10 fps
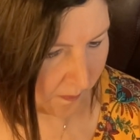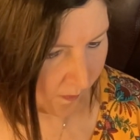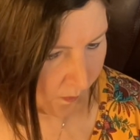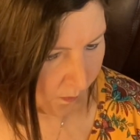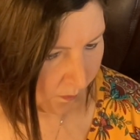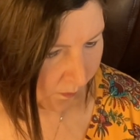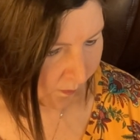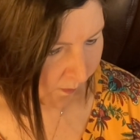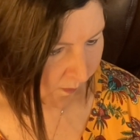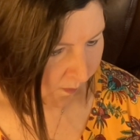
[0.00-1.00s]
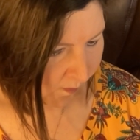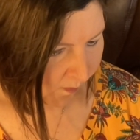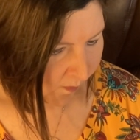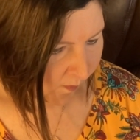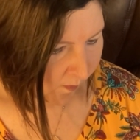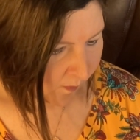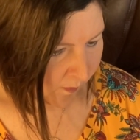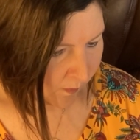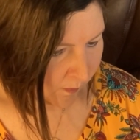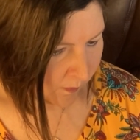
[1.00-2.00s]

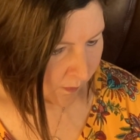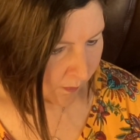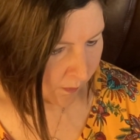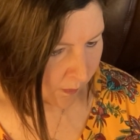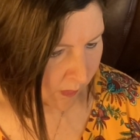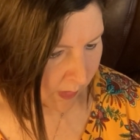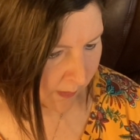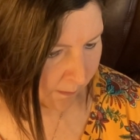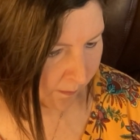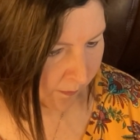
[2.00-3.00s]
Nothing is said.